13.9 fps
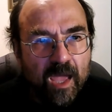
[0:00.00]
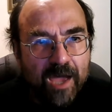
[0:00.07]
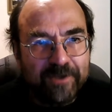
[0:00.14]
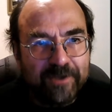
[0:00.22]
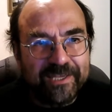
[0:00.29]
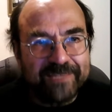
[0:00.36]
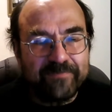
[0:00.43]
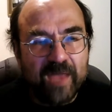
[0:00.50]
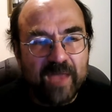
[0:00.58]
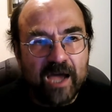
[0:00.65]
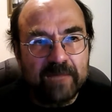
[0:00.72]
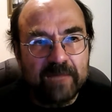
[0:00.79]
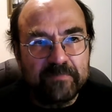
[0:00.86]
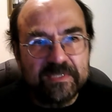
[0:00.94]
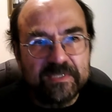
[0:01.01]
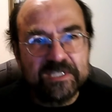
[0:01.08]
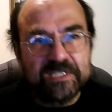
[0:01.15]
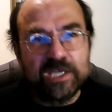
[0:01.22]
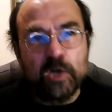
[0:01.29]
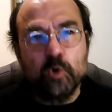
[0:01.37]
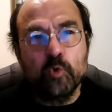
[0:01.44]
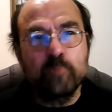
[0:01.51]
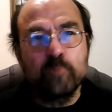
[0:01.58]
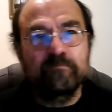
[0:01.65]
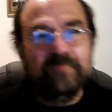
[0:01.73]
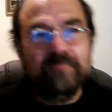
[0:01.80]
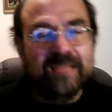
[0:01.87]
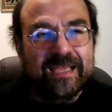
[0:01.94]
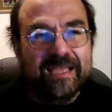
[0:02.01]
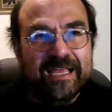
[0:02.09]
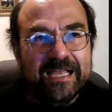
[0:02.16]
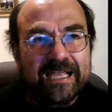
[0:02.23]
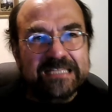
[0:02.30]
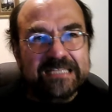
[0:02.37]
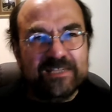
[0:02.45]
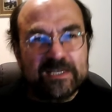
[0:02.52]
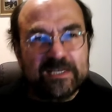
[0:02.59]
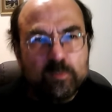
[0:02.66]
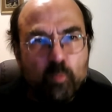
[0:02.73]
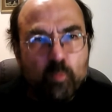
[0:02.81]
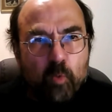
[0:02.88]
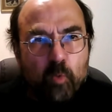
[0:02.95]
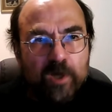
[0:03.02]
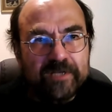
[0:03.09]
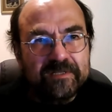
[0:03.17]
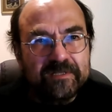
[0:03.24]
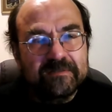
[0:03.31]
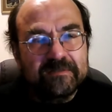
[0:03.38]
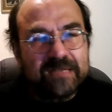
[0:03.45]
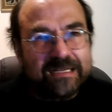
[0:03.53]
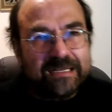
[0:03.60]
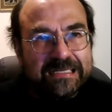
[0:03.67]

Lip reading: Okay, so that's one